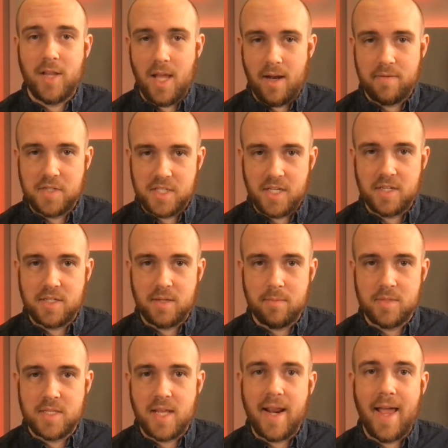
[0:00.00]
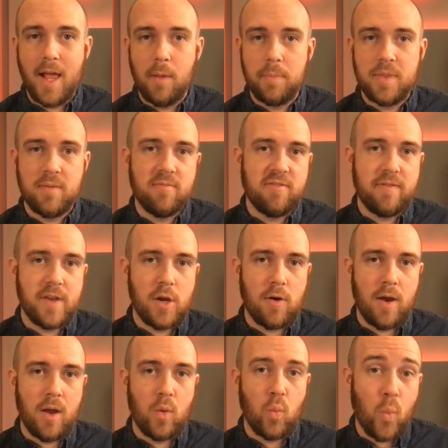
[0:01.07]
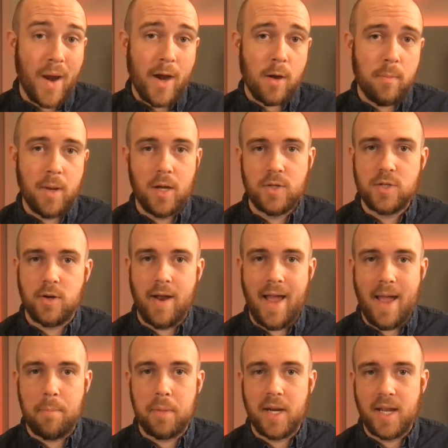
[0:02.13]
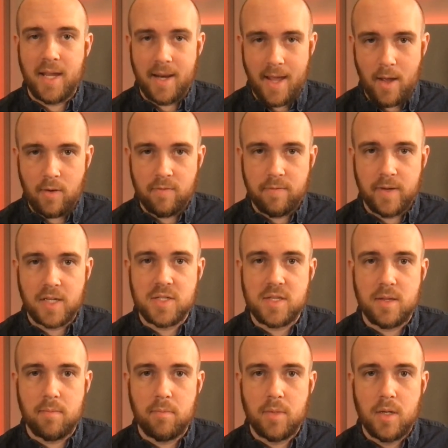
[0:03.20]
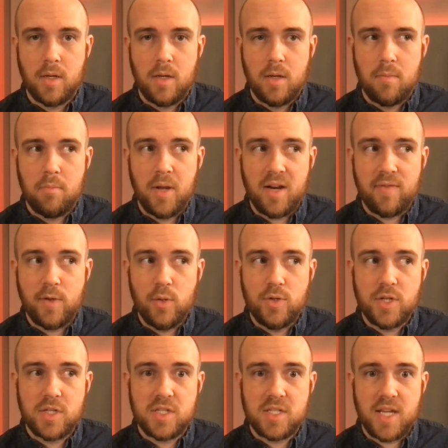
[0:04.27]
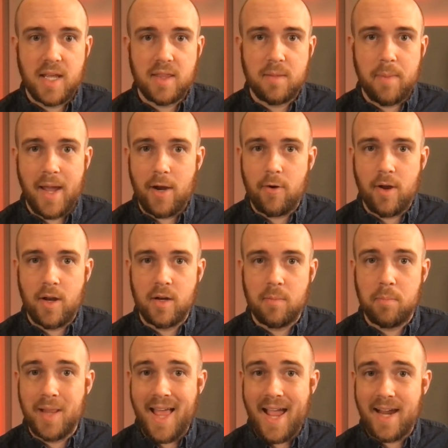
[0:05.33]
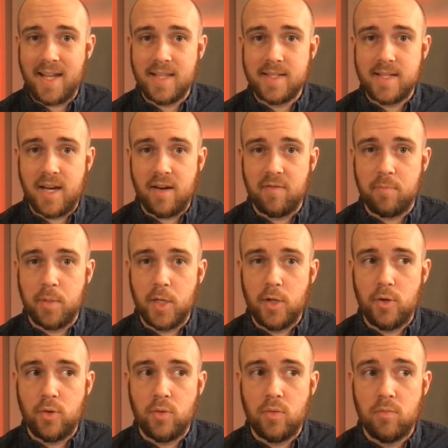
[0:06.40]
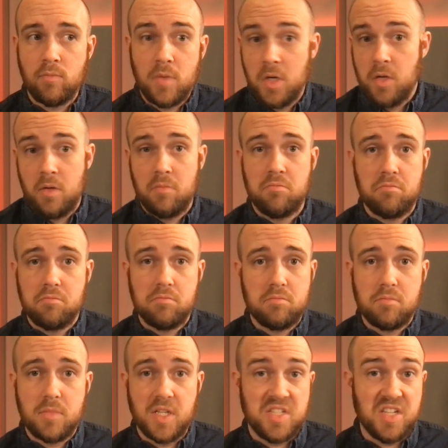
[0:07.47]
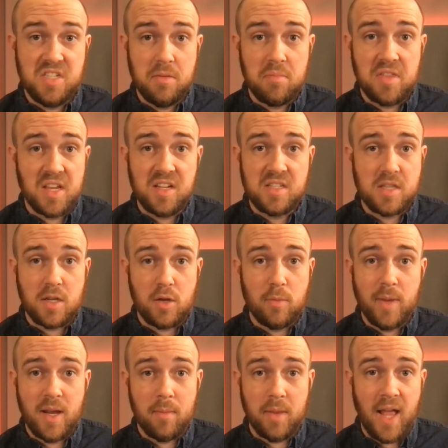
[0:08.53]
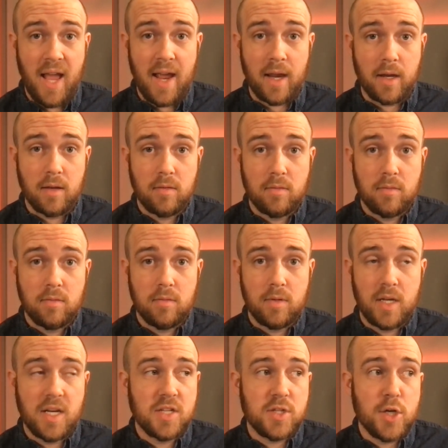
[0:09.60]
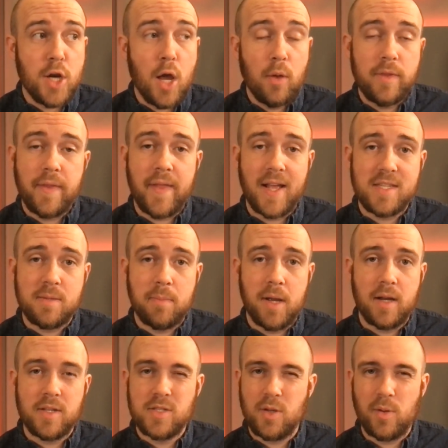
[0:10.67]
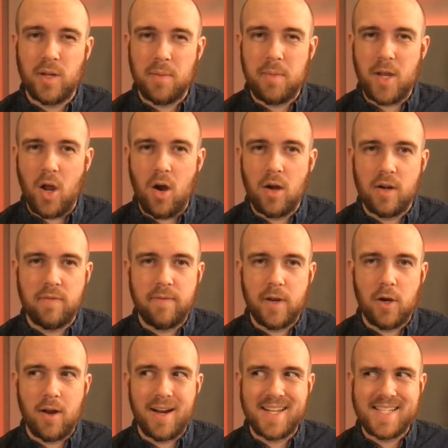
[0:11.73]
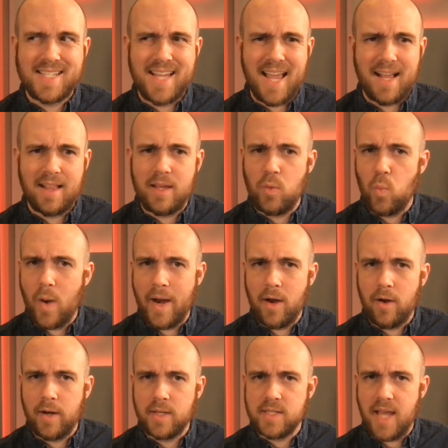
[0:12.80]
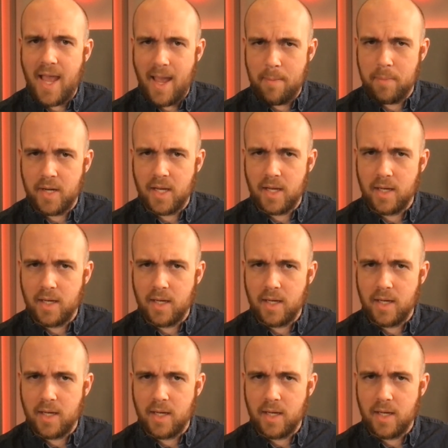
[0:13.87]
of systems that help them figure out where bugs are happening and how to fix them. But if you just set the background to black instead of blue, the system thinks that you meant black. It doesn't know that that's a bug, and so it can be hard to figure out exactly where it's happening.